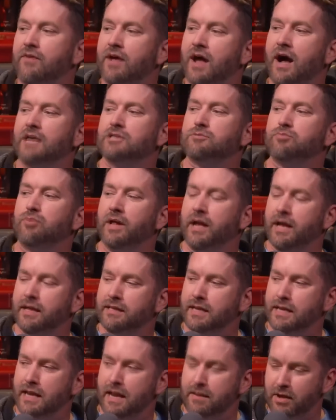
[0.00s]
cosplay and
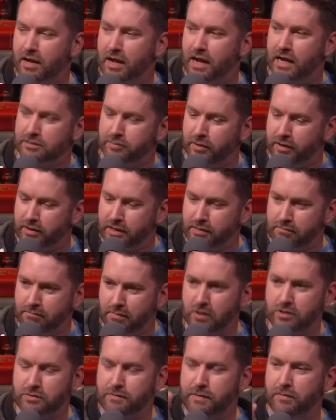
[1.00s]
they name a cosplayer, I think
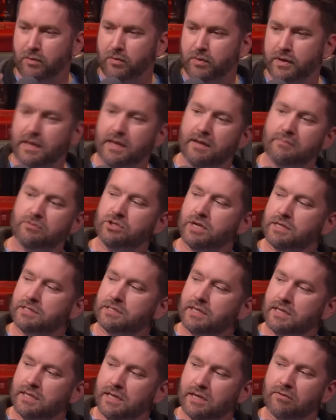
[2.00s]
most people would name
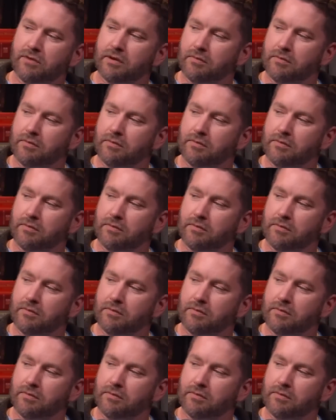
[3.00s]
Jessica Nigri